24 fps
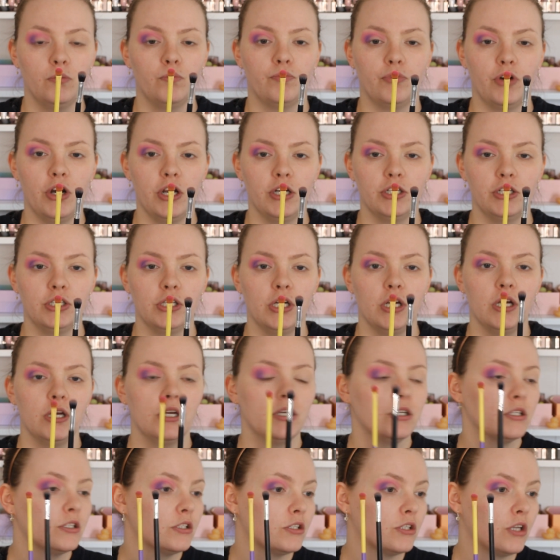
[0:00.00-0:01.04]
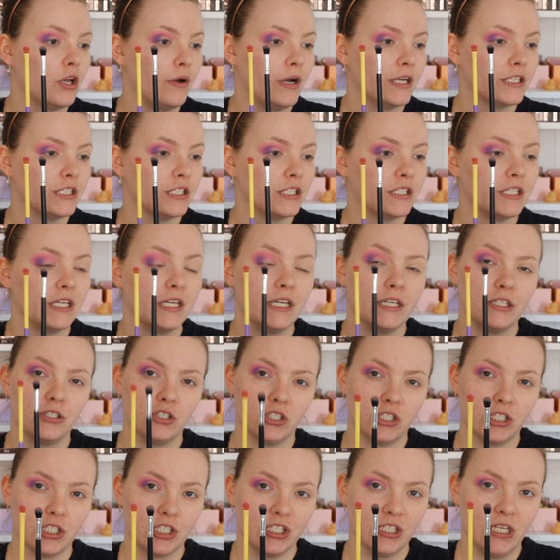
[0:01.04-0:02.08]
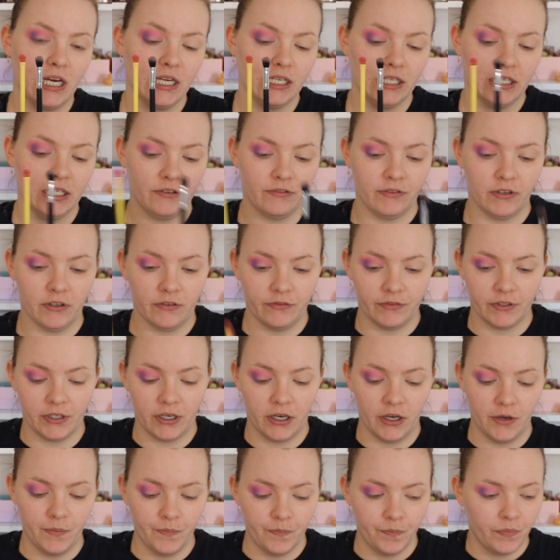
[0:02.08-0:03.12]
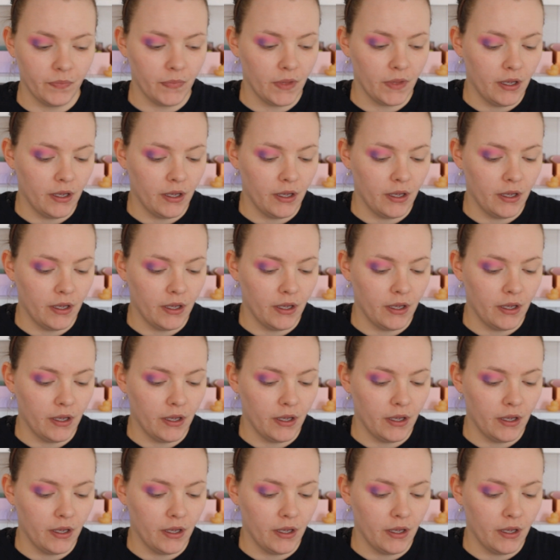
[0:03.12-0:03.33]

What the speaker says: brush, so as you can see, it's just slightly fluffier.